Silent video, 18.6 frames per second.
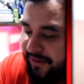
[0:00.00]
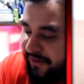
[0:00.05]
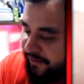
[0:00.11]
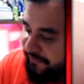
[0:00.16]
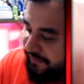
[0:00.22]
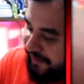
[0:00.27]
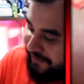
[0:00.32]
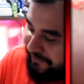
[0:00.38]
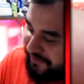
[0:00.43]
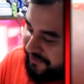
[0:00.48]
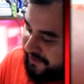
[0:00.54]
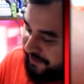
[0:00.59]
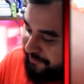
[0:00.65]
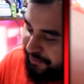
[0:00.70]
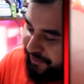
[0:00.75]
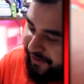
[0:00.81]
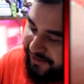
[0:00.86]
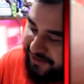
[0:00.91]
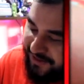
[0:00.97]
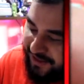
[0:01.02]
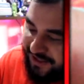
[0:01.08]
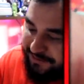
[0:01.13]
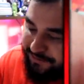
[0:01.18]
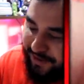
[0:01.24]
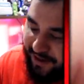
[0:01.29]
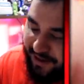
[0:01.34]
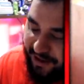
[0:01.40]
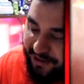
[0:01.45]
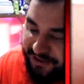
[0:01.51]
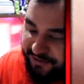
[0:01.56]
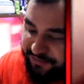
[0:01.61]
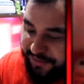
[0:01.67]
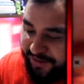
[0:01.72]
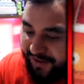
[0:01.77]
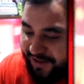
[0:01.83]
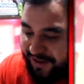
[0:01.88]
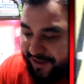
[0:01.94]
If I ever see a Brilliant Stars pack, I'll just
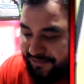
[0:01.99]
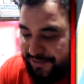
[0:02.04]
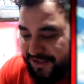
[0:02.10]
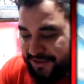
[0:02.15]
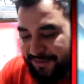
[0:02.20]
pick it up just